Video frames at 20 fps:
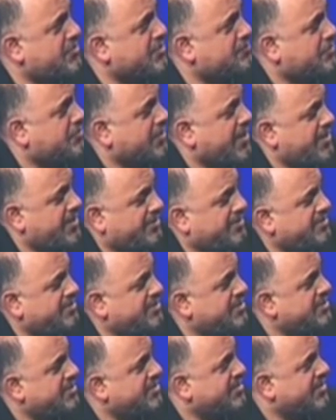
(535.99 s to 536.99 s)
implant.
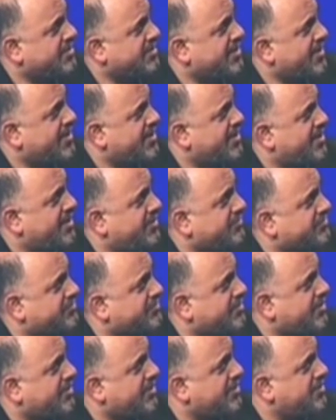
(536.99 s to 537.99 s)
It has
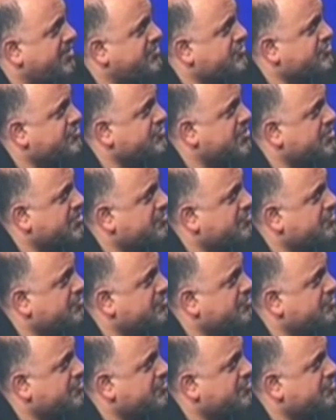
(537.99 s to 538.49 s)
an interesting